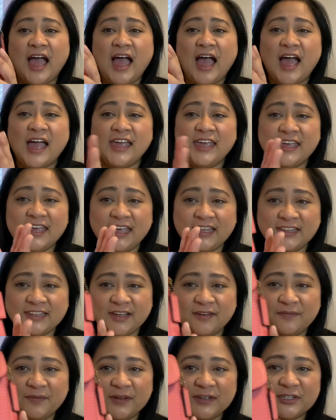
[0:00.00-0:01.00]
I end
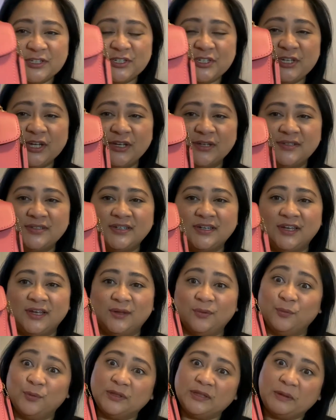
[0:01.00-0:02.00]
up exchanging
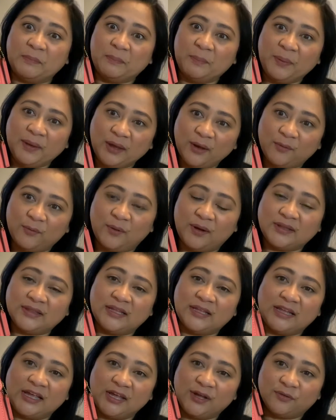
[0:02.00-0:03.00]
it with the pink one
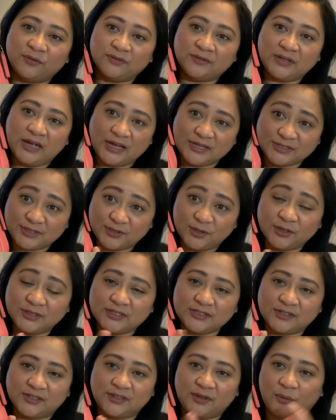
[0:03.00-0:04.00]
that I saw
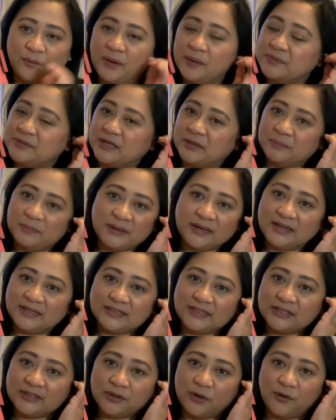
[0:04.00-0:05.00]
this on the website, but I
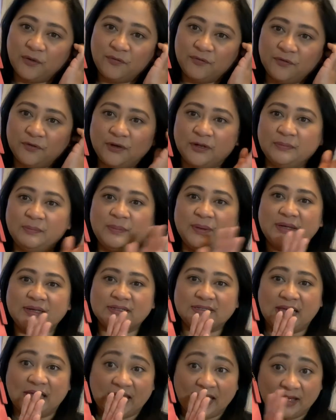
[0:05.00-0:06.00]
didn't go for it
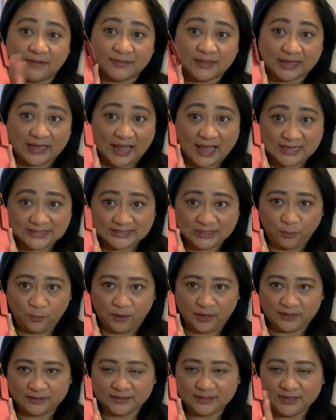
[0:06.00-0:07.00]
because I have the Cassie
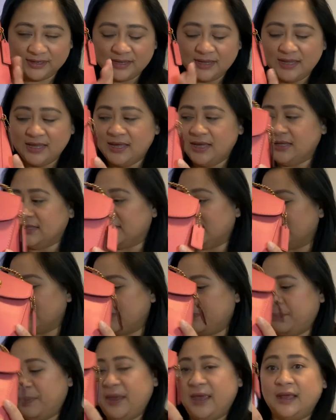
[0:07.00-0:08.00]
one that's
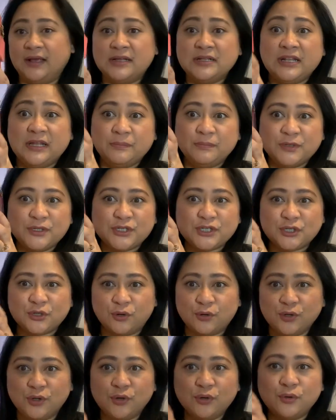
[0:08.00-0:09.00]
pink. Let me
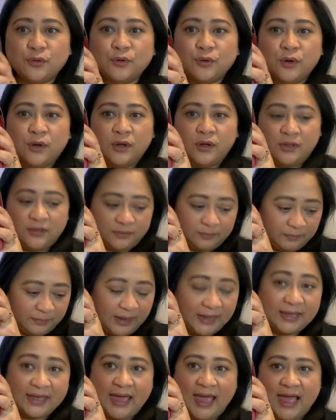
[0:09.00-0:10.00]
show you
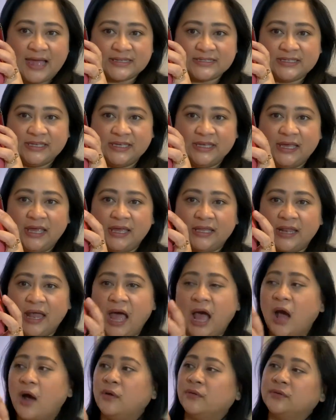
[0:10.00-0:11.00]
my Cassie and
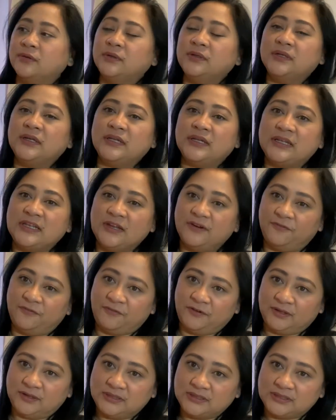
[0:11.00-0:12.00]
how it
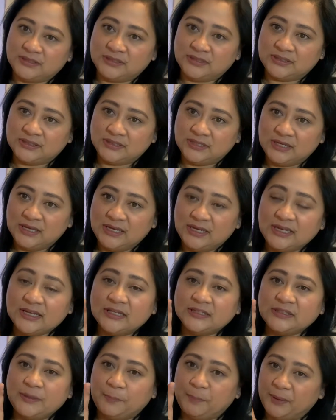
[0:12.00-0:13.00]
different.
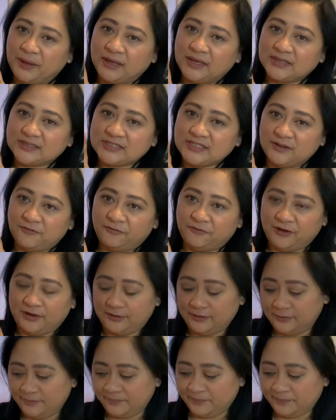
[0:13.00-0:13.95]
The pink is different.